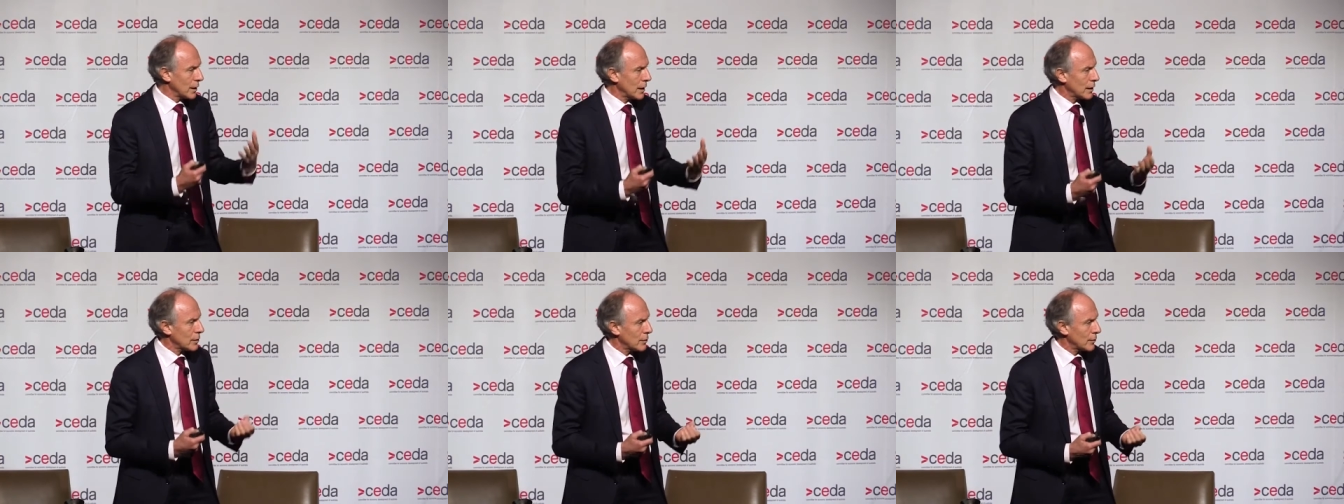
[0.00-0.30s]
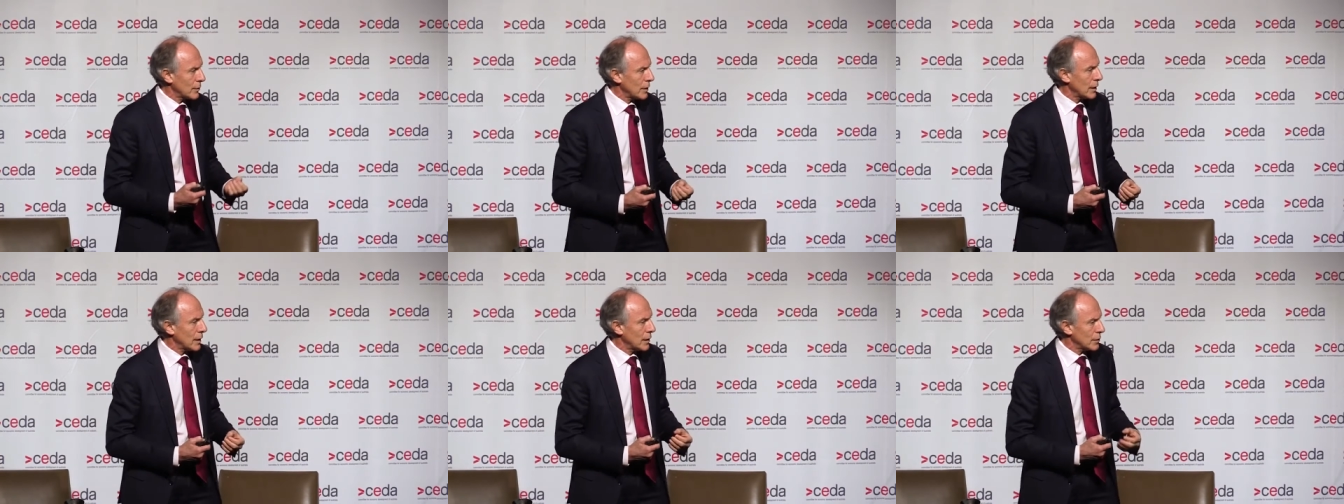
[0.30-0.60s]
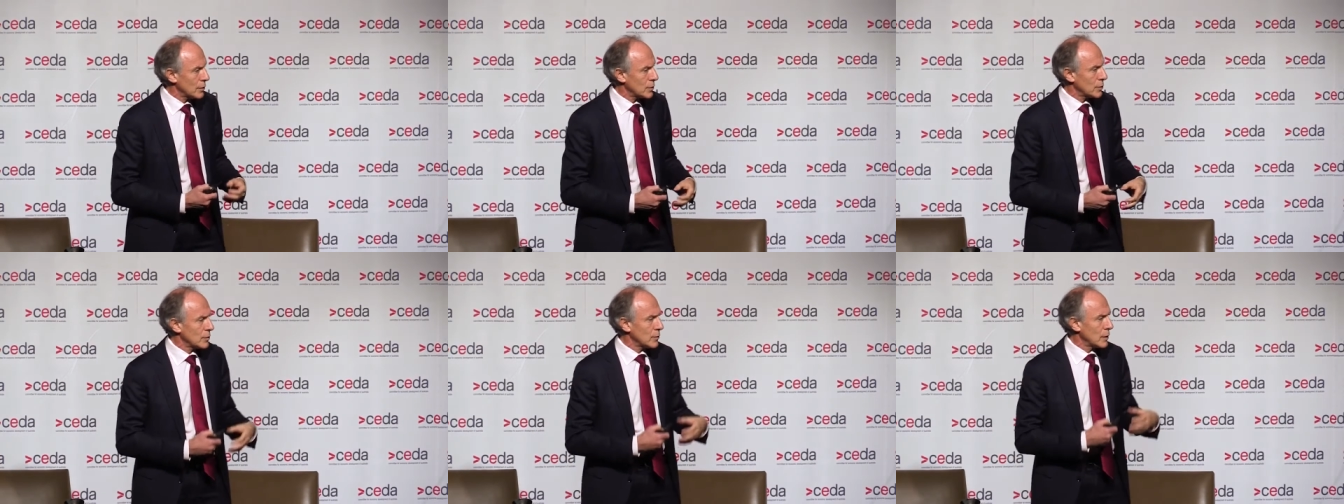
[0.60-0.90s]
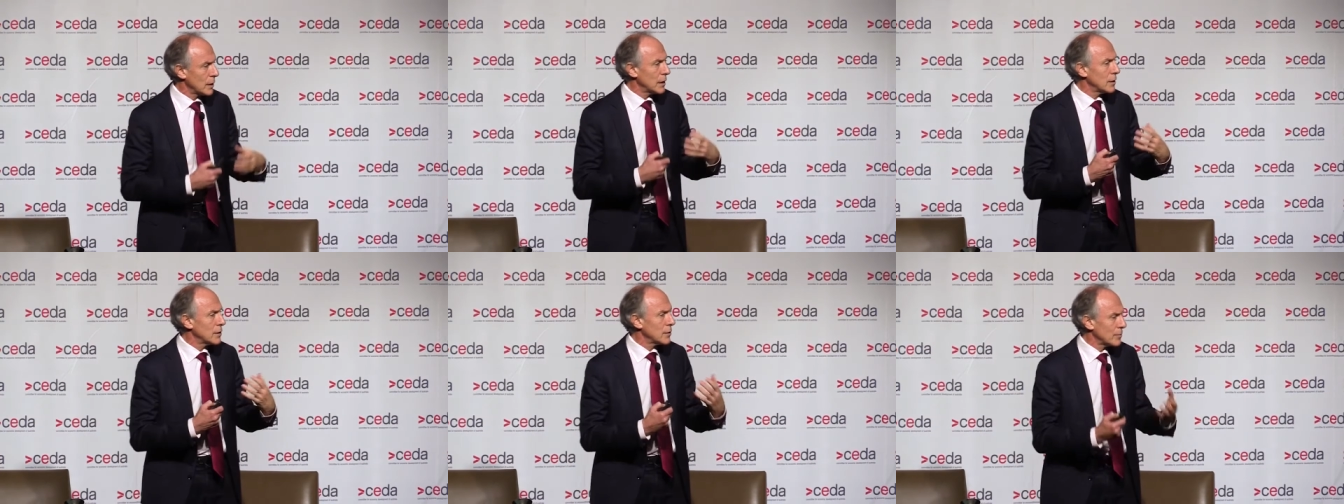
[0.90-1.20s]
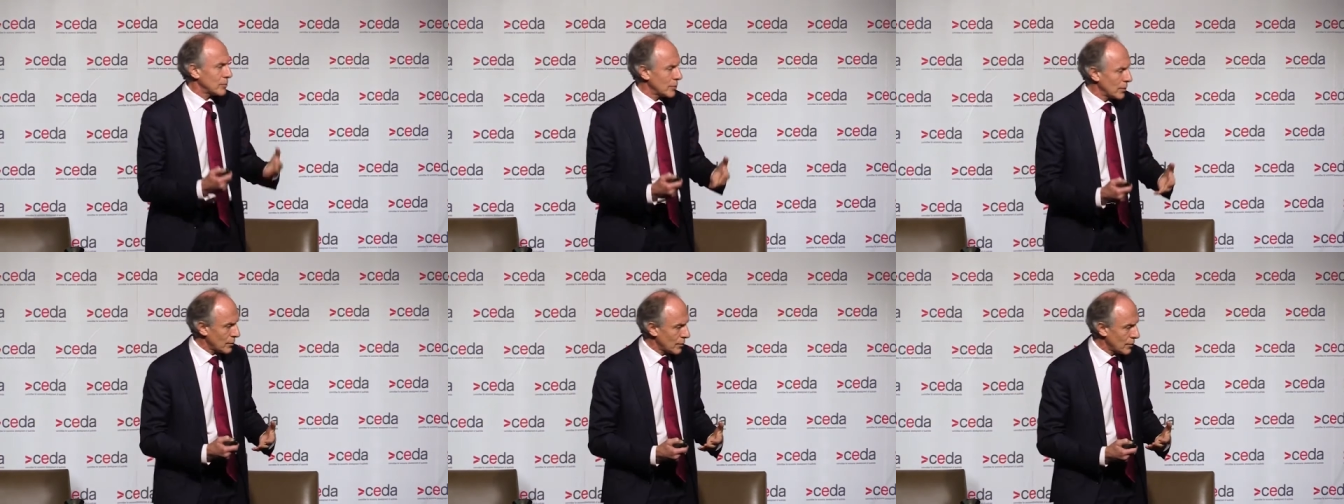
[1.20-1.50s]
gasification in
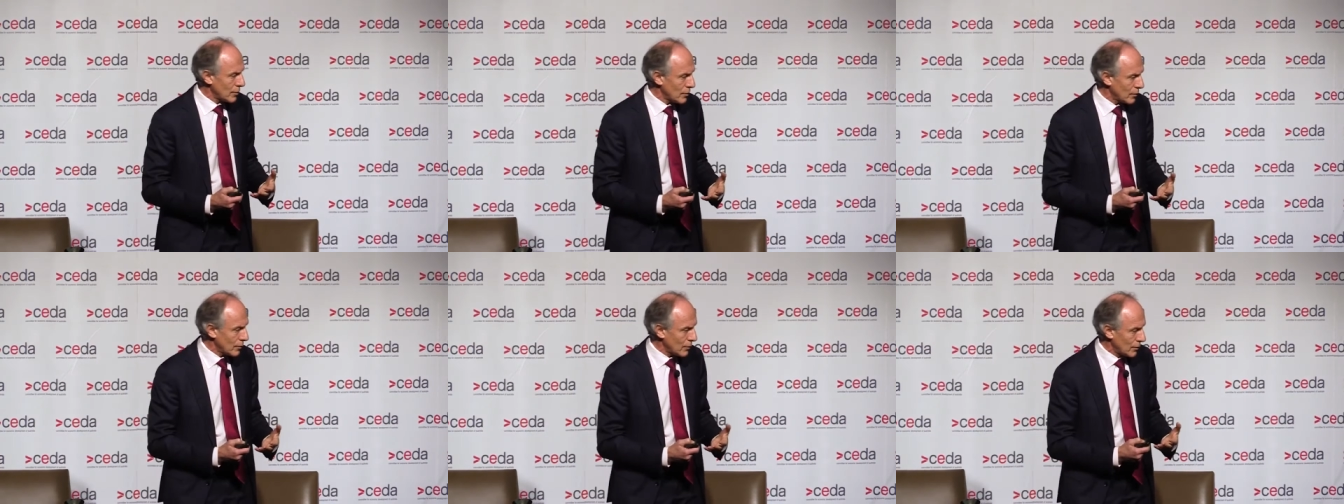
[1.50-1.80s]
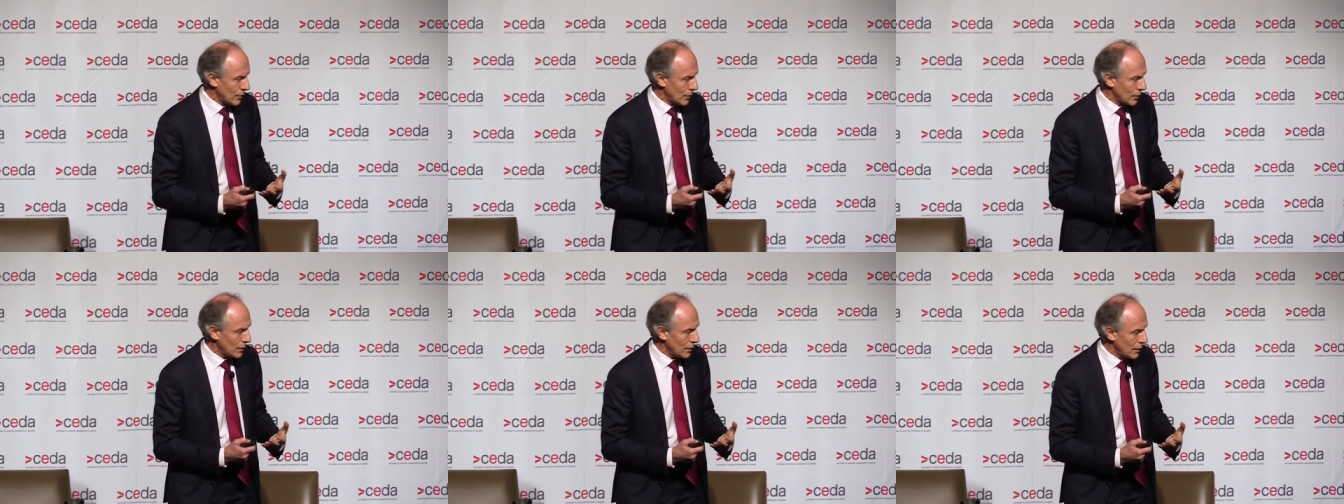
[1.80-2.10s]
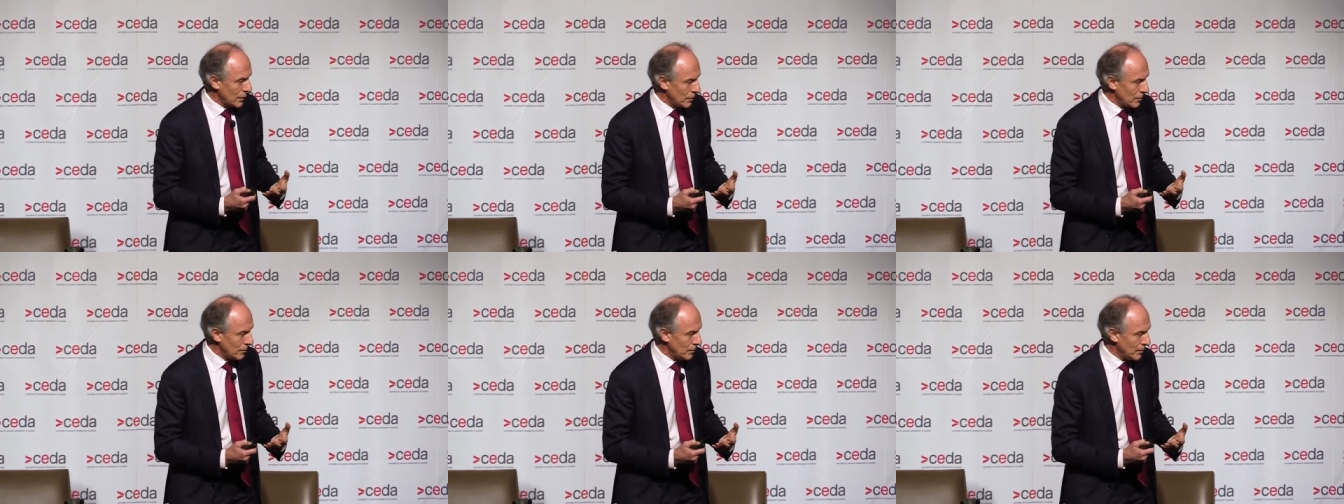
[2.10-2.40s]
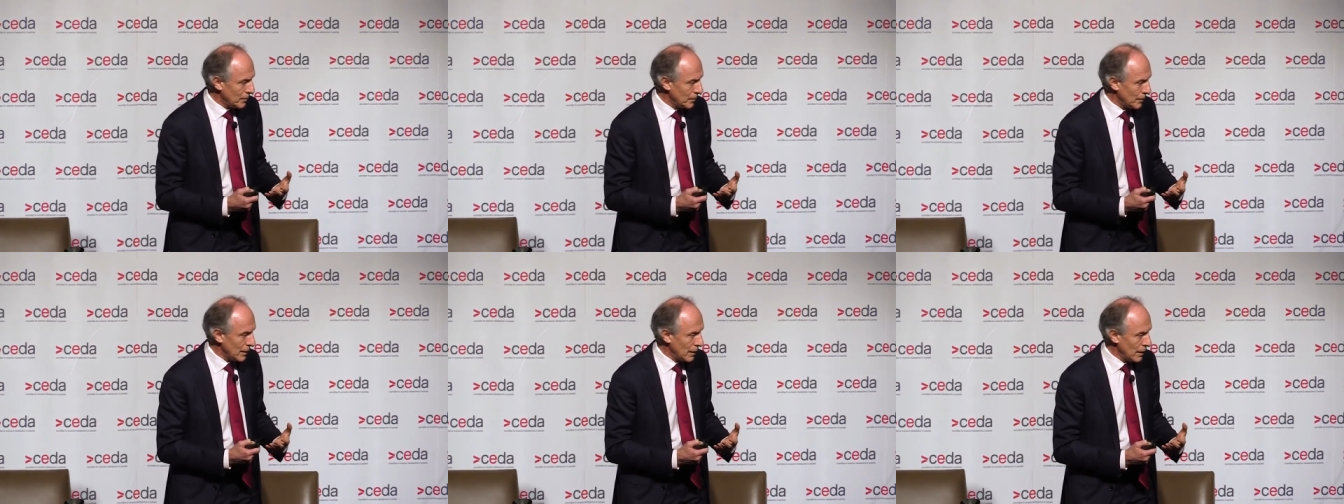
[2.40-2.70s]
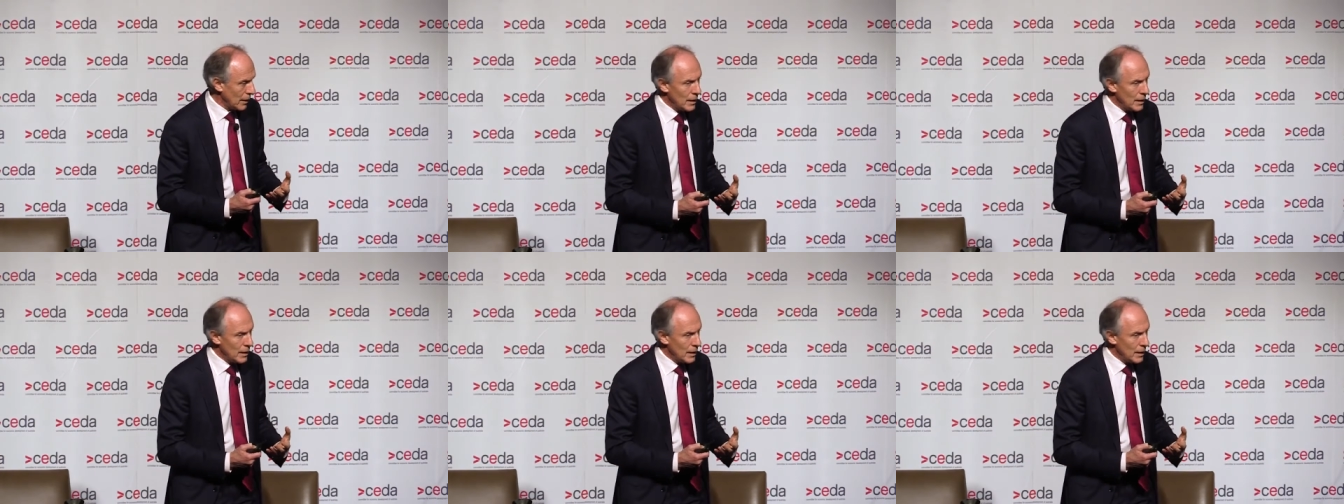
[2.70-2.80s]
the presence of steam,